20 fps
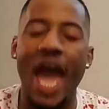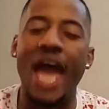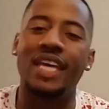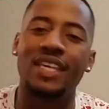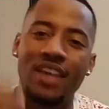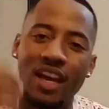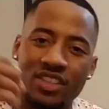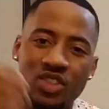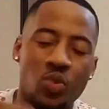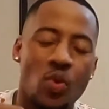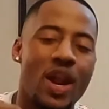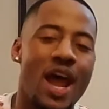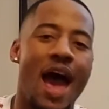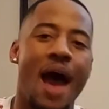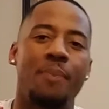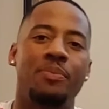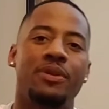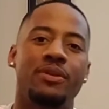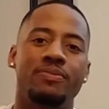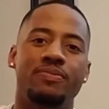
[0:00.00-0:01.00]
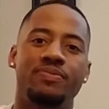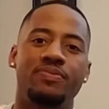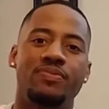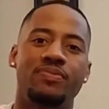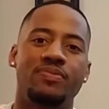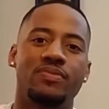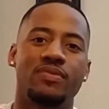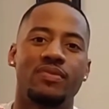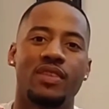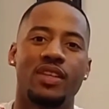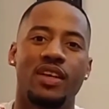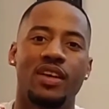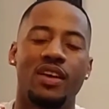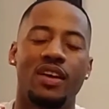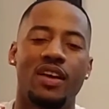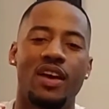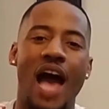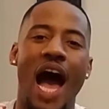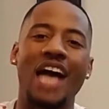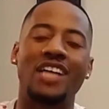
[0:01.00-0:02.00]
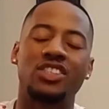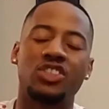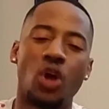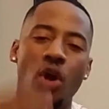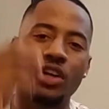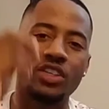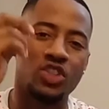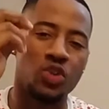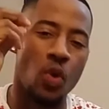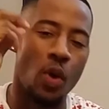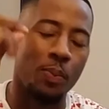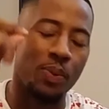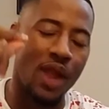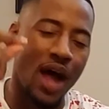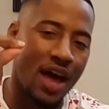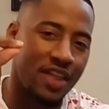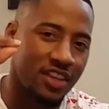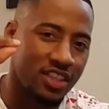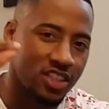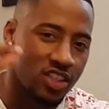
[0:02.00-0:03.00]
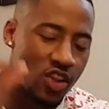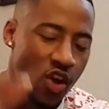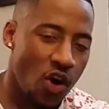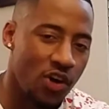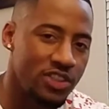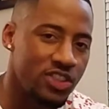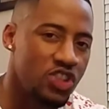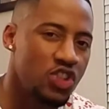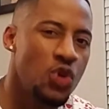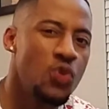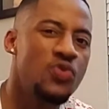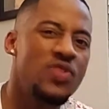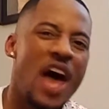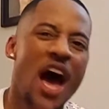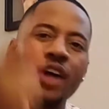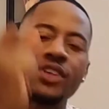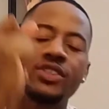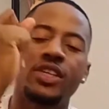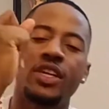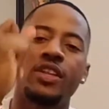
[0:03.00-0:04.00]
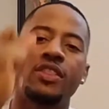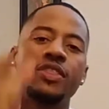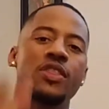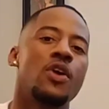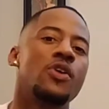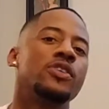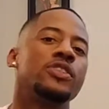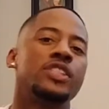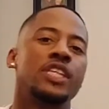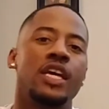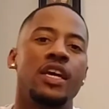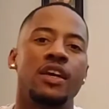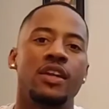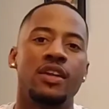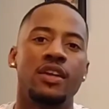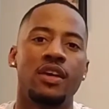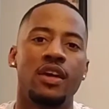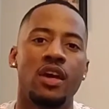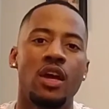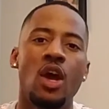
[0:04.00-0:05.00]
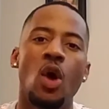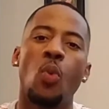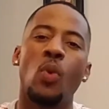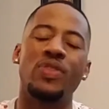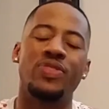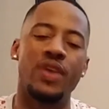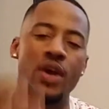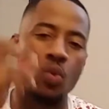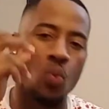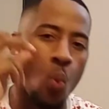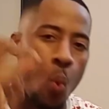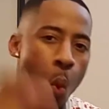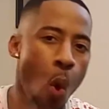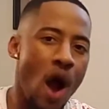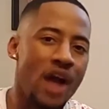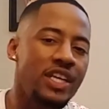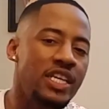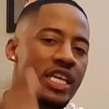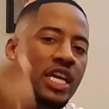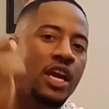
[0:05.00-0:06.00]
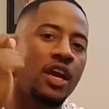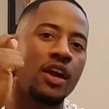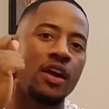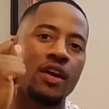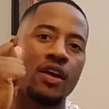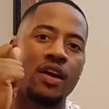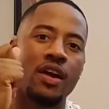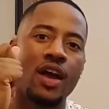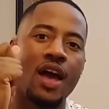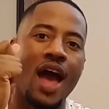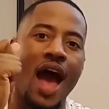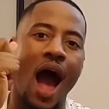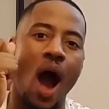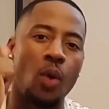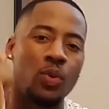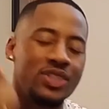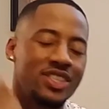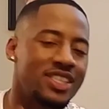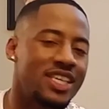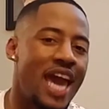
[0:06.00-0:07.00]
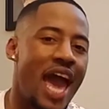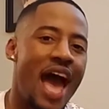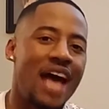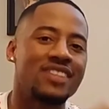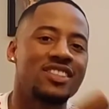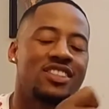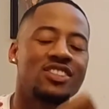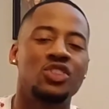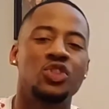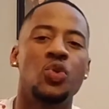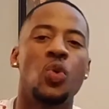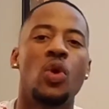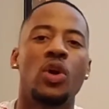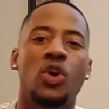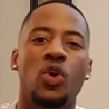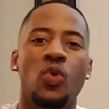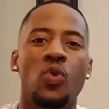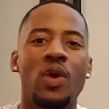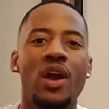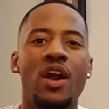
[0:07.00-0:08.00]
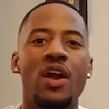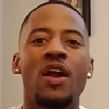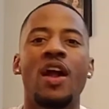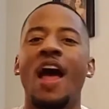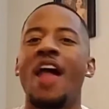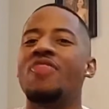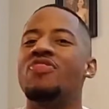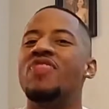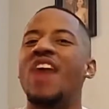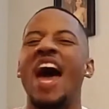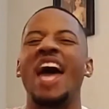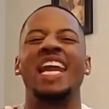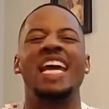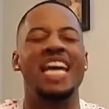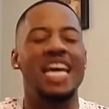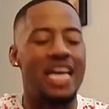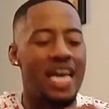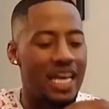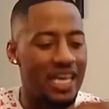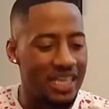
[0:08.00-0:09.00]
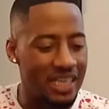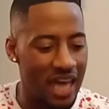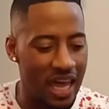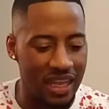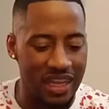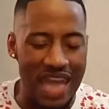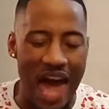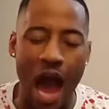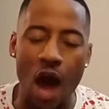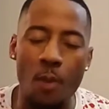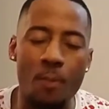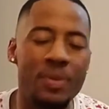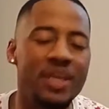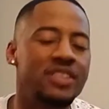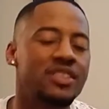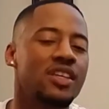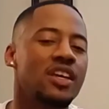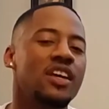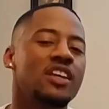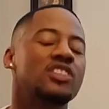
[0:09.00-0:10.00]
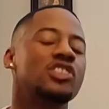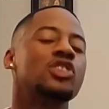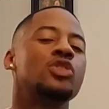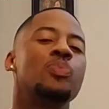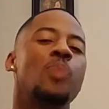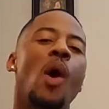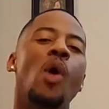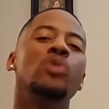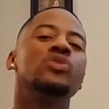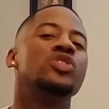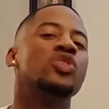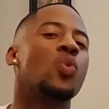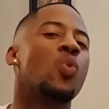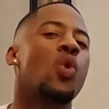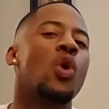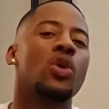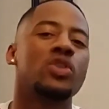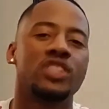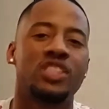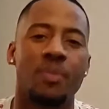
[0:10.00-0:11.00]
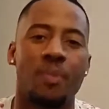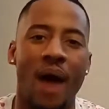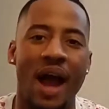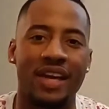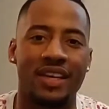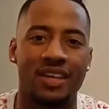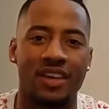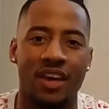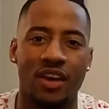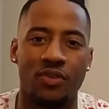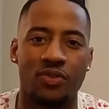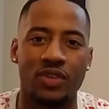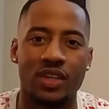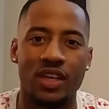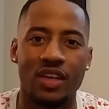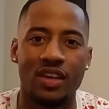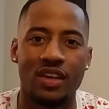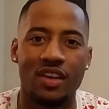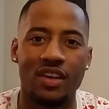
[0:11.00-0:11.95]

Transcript: And guess what happened? I started to apply this law in 2013. Within 1 year, I was cast into a career that it allowed me to expose the world to my gift.